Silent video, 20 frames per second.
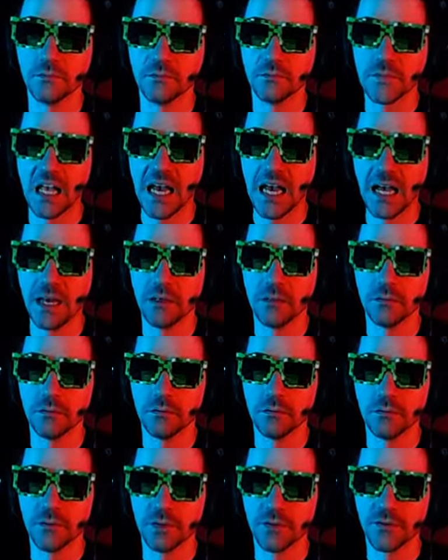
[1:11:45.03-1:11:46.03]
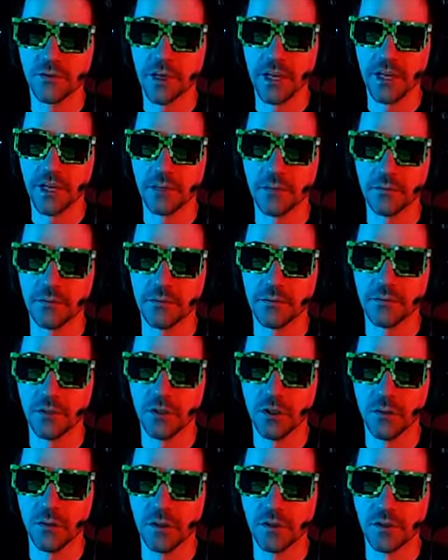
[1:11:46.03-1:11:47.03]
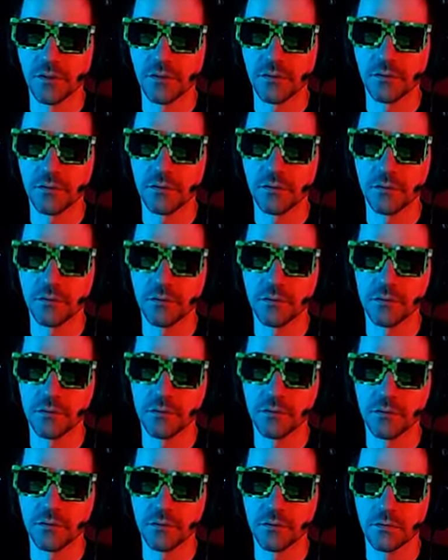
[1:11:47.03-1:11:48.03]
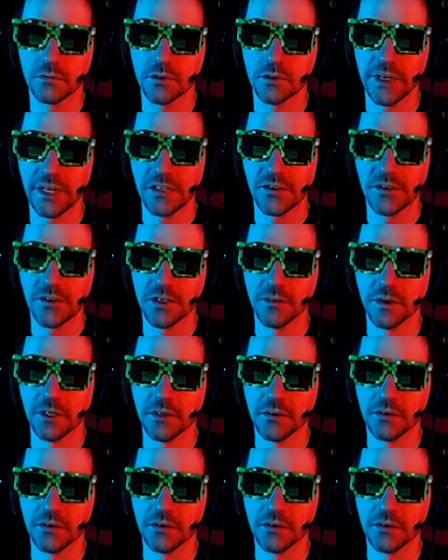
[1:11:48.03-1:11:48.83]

Ah, a dragon almost crashed into me.